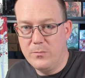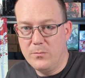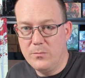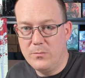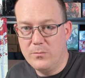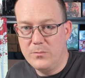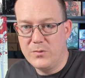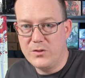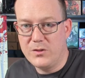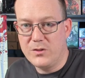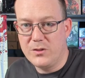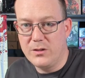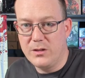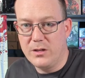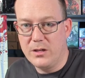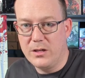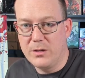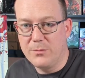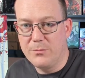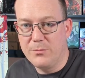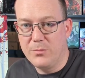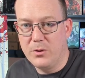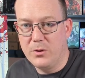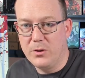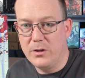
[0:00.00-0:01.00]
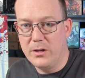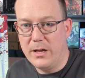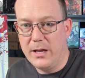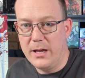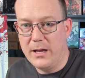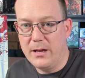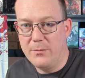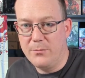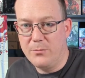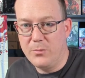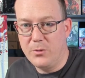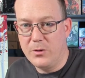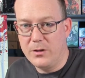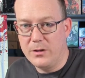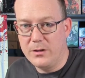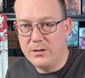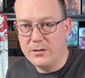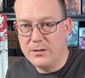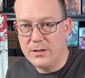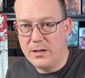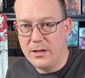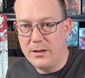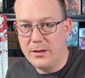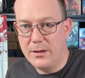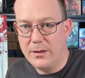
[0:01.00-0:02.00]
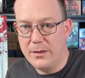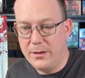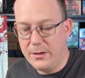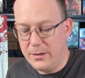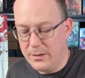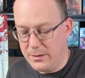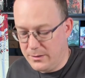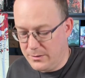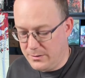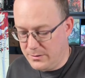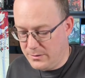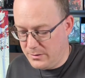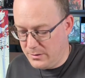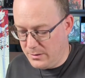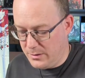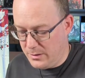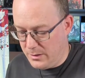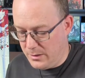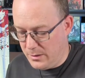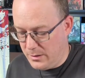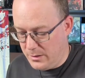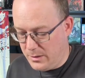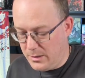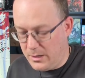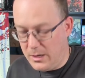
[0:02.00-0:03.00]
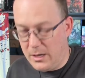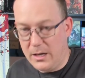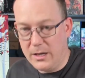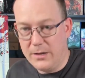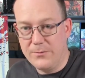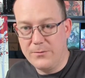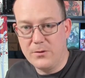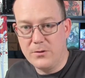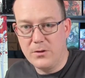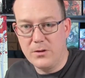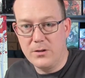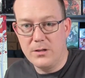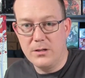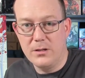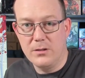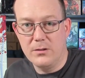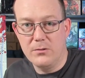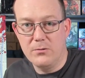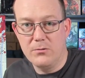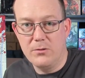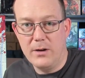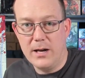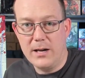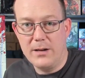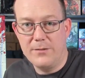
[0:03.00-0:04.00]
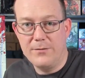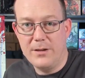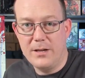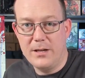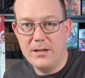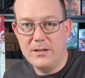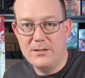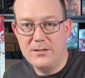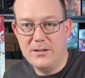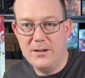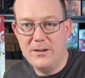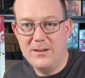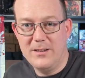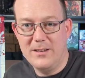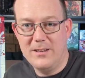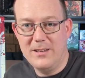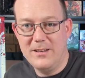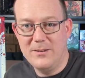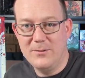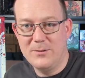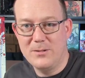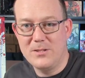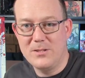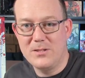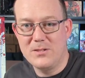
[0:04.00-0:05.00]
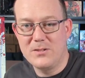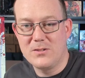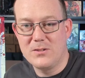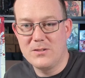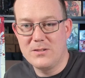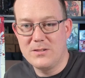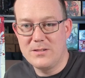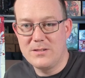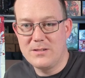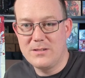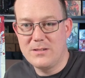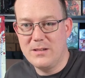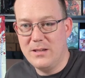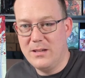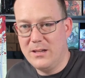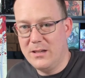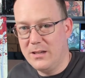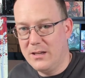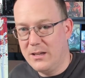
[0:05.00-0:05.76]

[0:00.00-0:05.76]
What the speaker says: so you can pull it out and put it into other things. You've got your little Ragavan token here, which is good to see.